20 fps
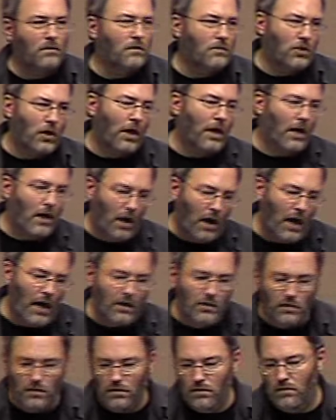Johnny
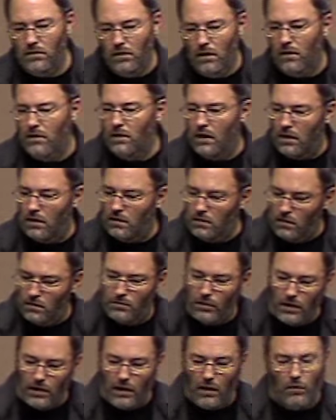Hodges tended to
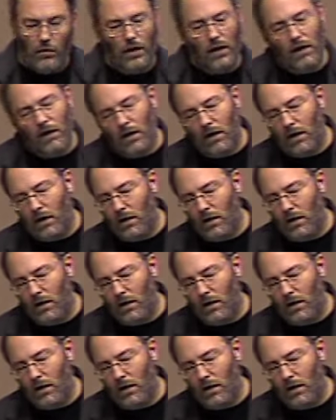play that way.